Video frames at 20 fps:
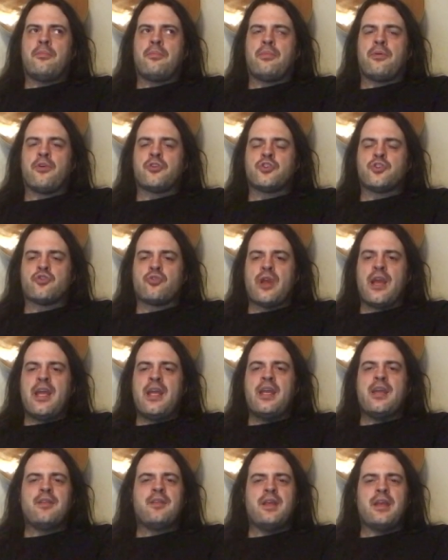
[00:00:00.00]

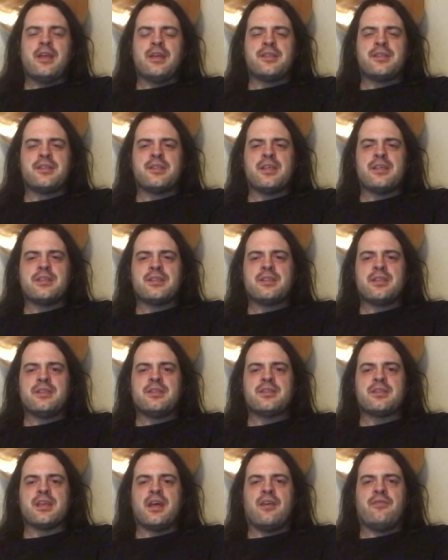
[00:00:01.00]
portraying the
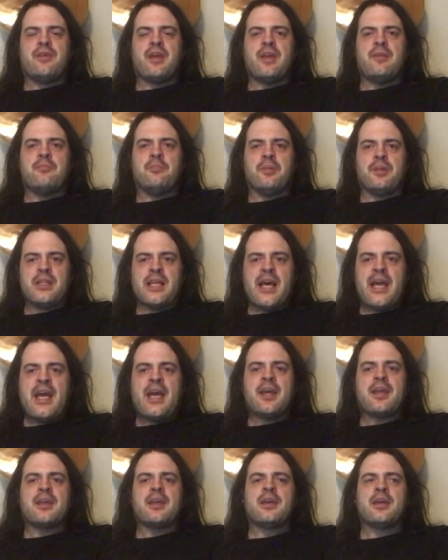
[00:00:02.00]
existence of a
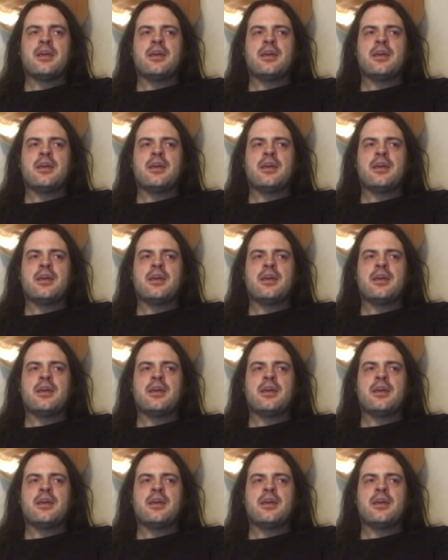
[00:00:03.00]
black